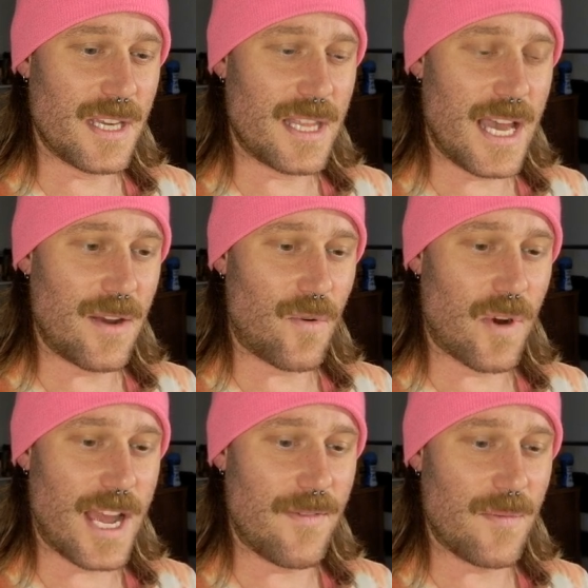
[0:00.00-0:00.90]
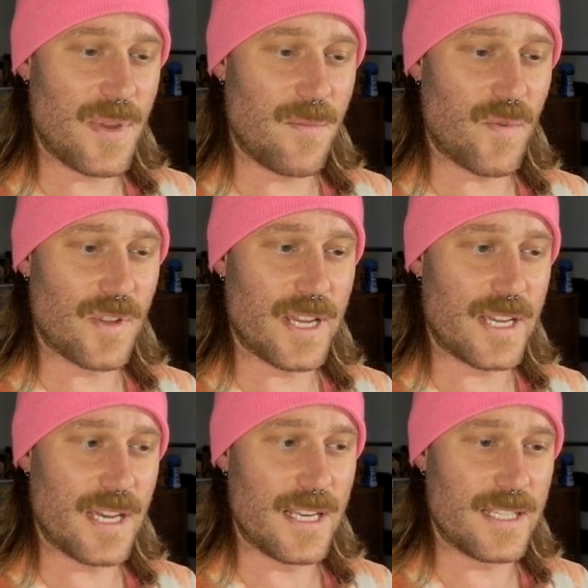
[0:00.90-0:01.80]
like that, or have it be more
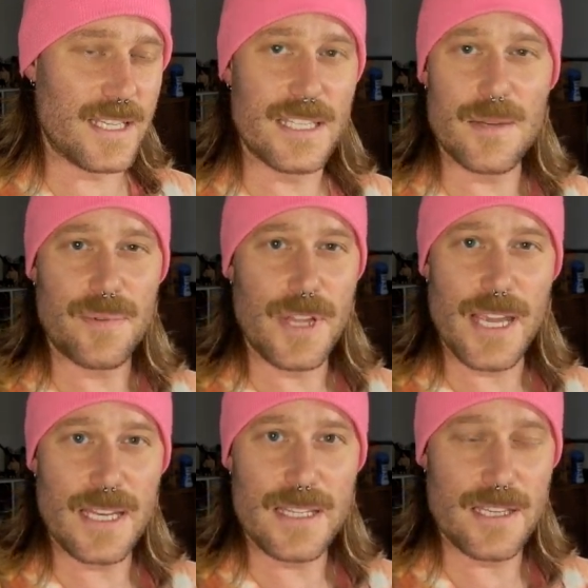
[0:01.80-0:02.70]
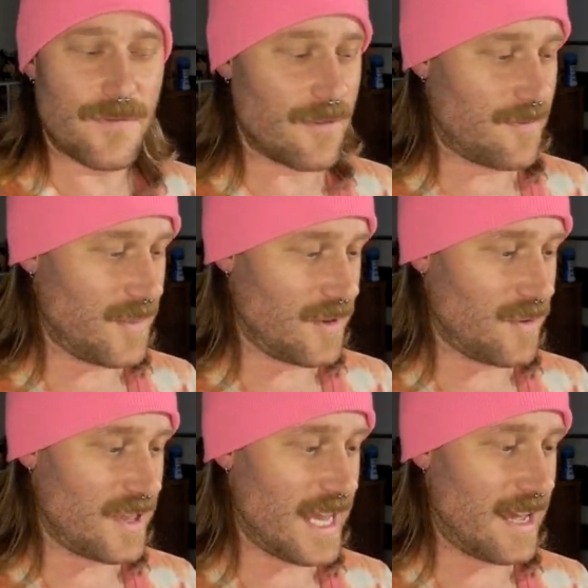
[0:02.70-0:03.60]
like a ZZ plate, if you're familiar
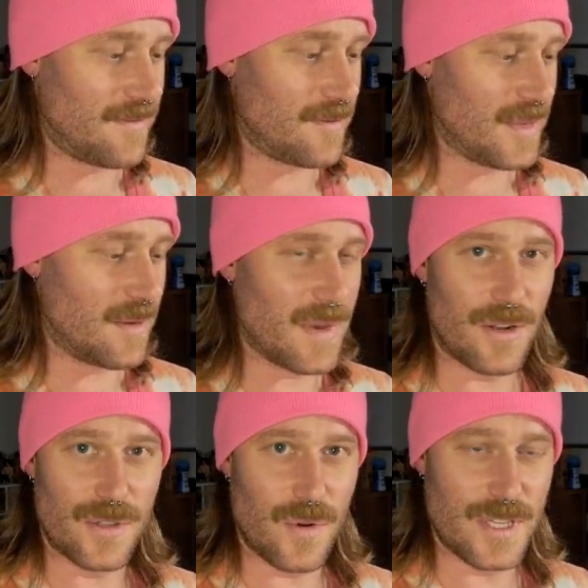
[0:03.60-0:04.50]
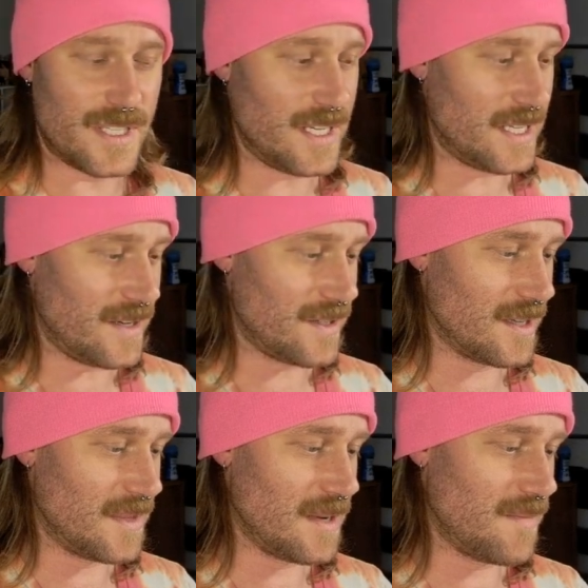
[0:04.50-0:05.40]
with that from like Metal Toys DZ or
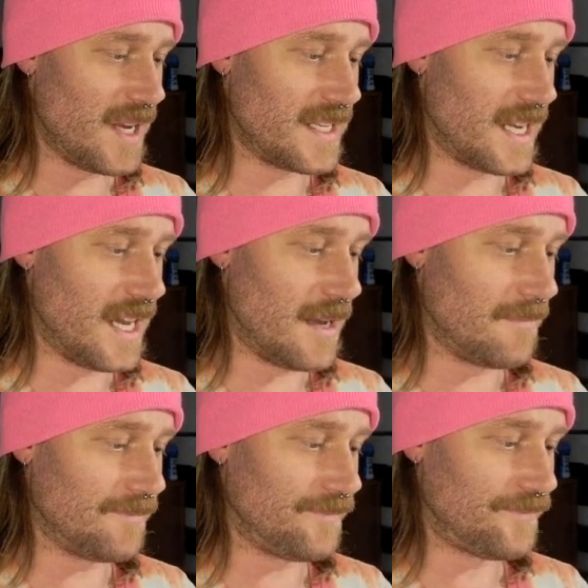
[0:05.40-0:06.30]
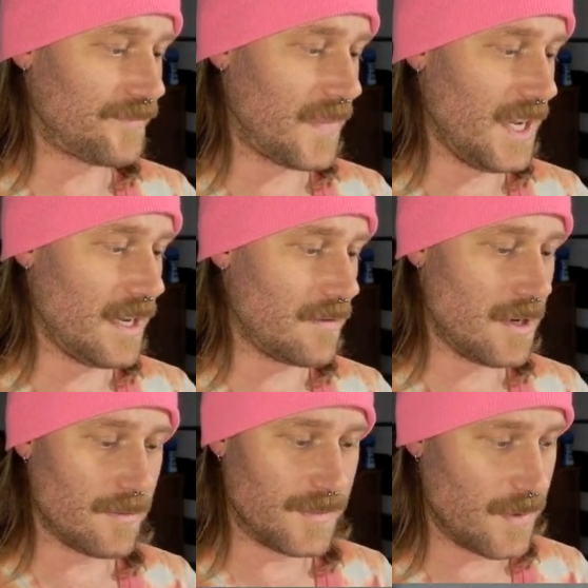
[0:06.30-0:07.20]
something. But yeah,
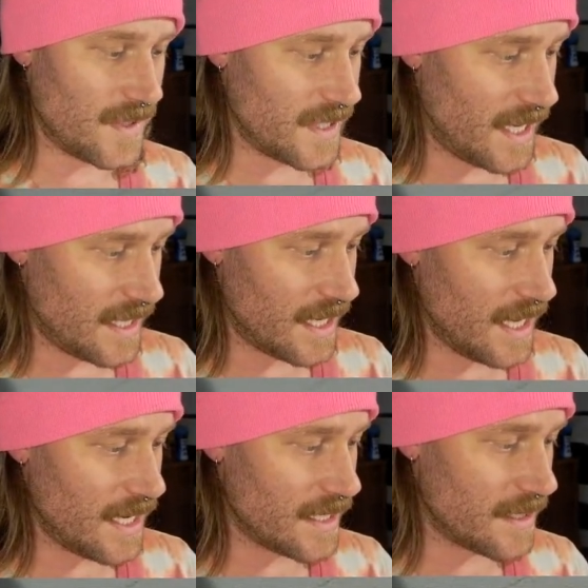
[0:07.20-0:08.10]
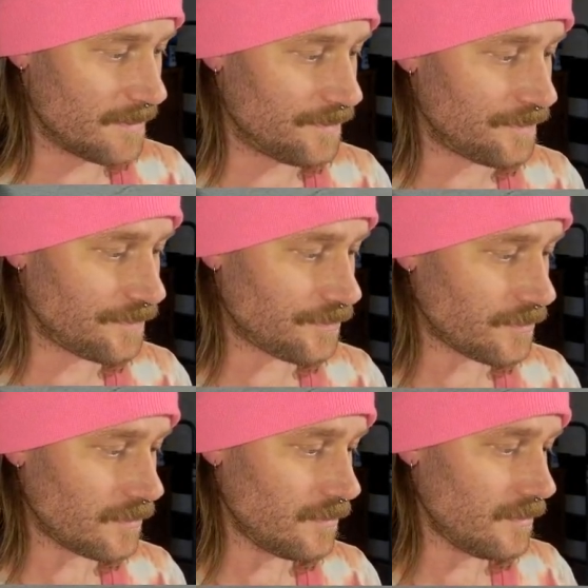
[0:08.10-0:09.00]
no, that was not the case.
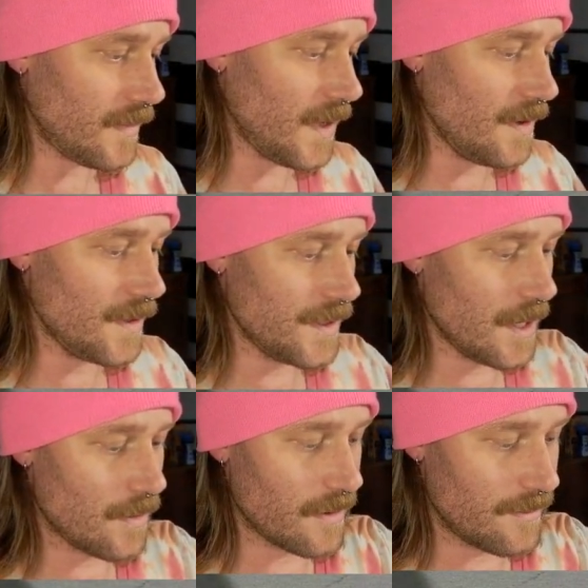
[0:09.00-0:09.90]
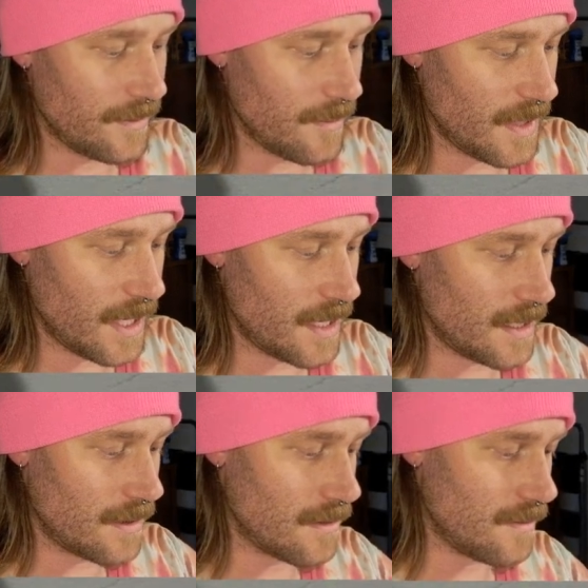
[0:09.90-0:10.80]
So we're going to flip that
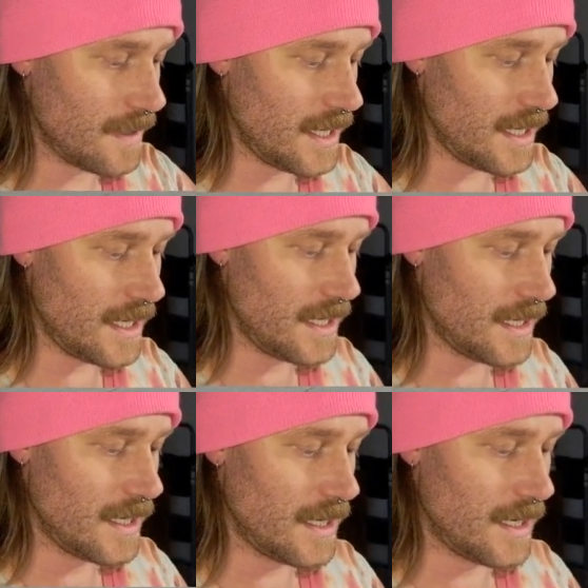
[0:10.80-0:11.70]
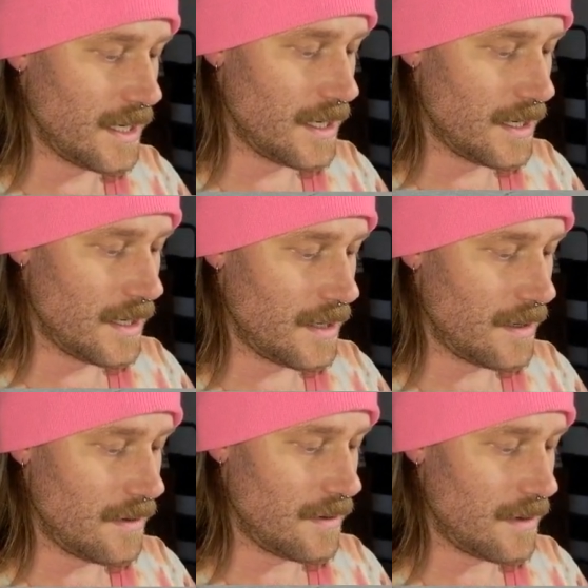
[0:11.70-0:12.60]
the other way.
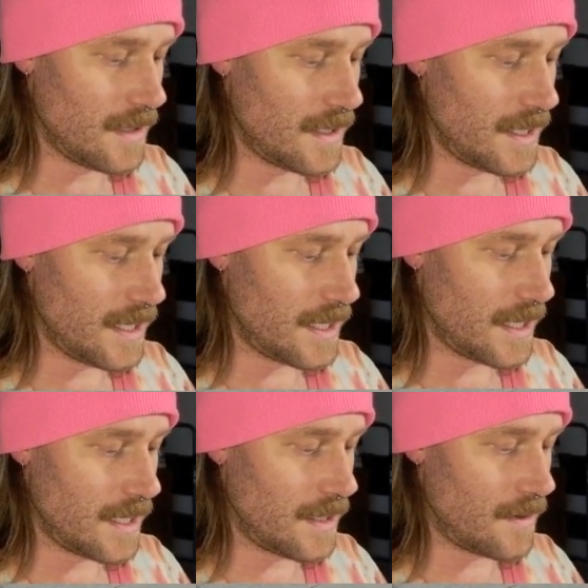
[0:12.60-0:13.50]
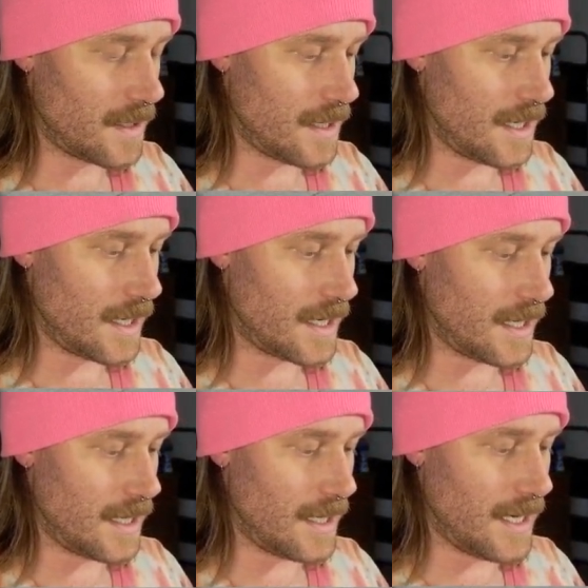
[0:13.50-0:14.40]
Take that out like
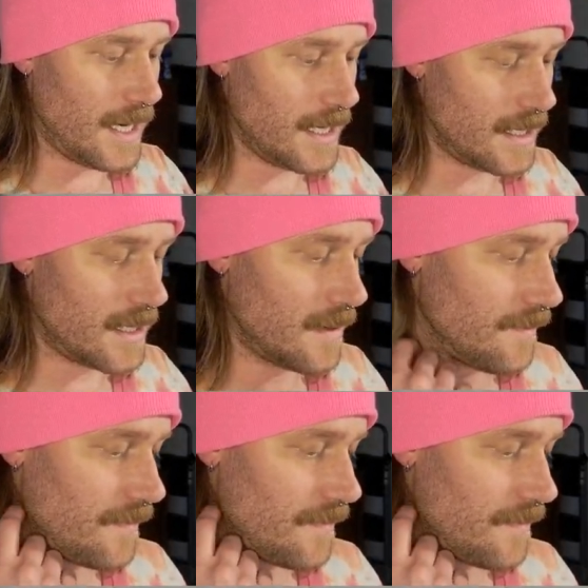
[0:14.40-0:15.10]
that.